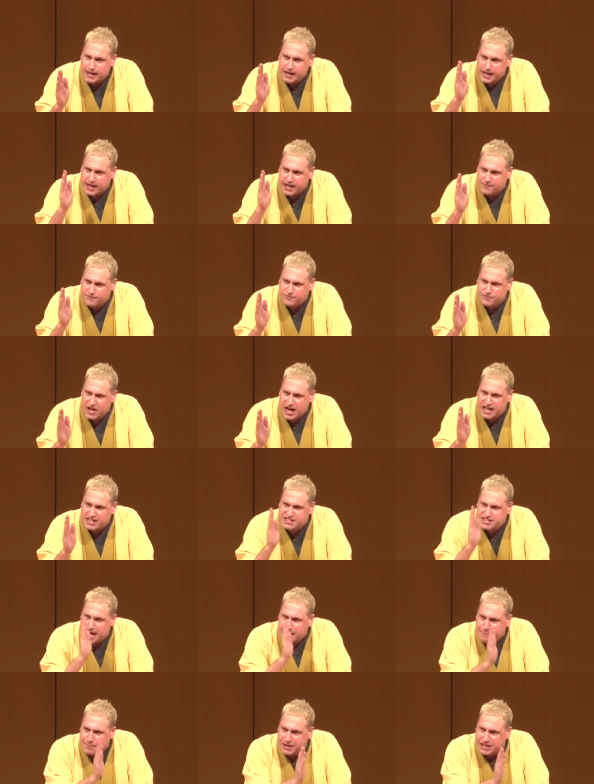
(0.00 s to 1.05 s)
If a
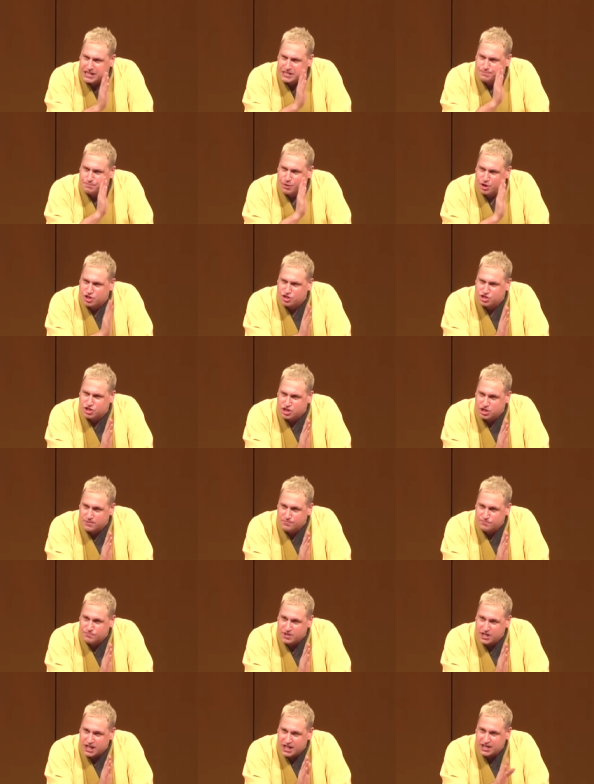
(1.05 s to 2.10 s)
Japanese
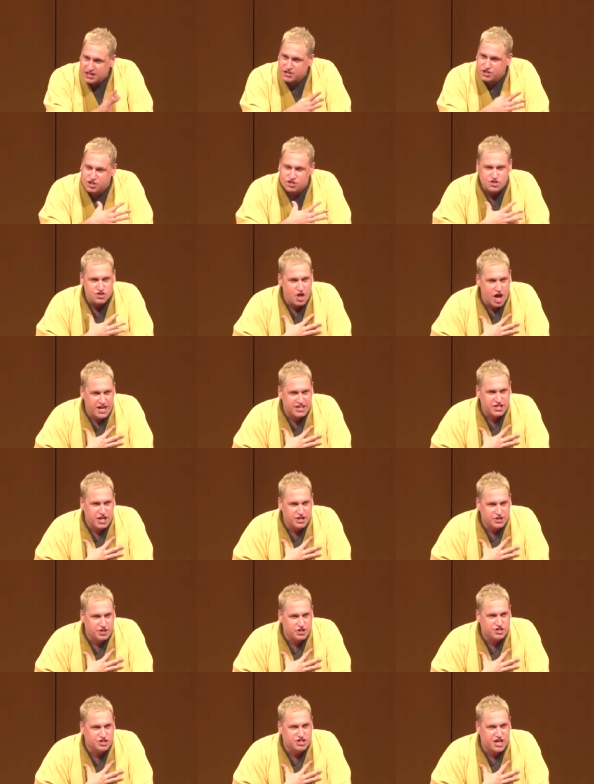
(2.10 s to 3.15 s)
person does not
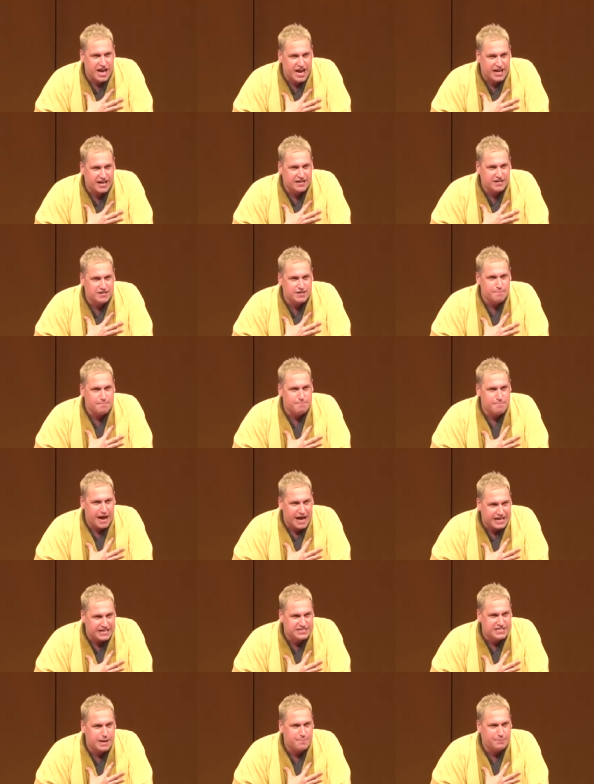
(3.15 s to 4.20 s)
understand
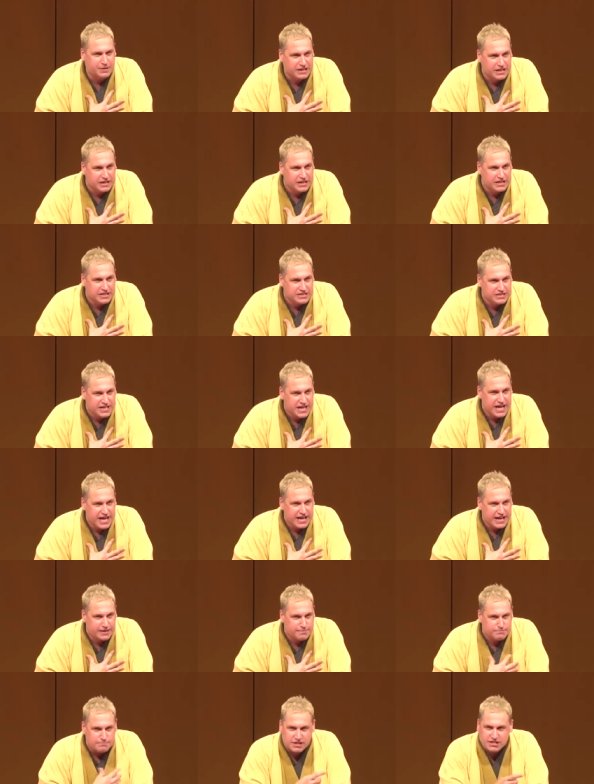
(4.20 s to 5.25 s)
my Japanese,
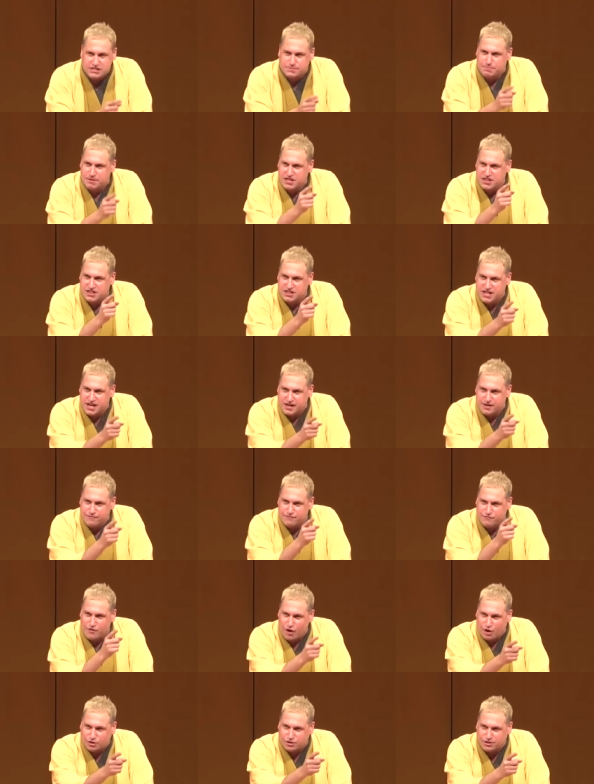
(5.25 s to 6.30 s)
it must be their
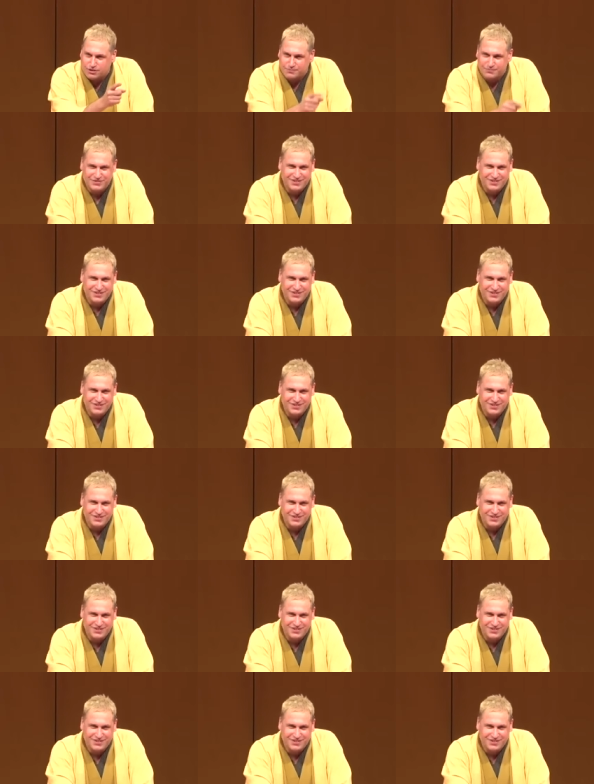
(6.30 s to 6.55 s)
fault.